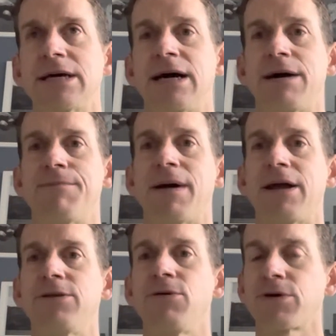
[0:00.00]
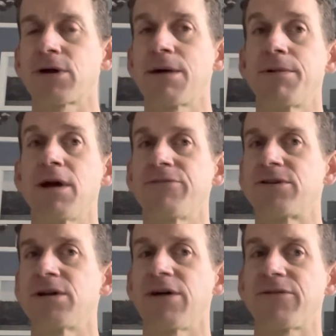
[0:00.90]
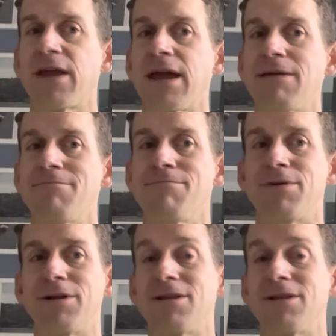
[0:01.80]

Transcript: I know they're coming off a tough game, but